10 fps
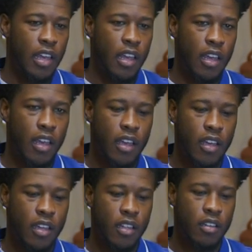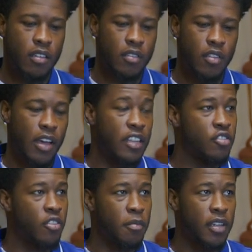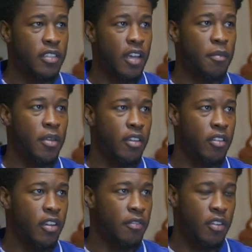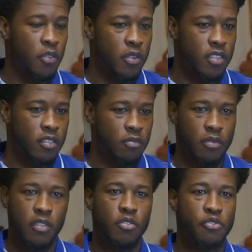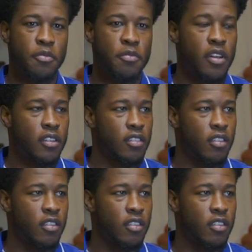and you know I enjoyed my time here, even though it was what three months.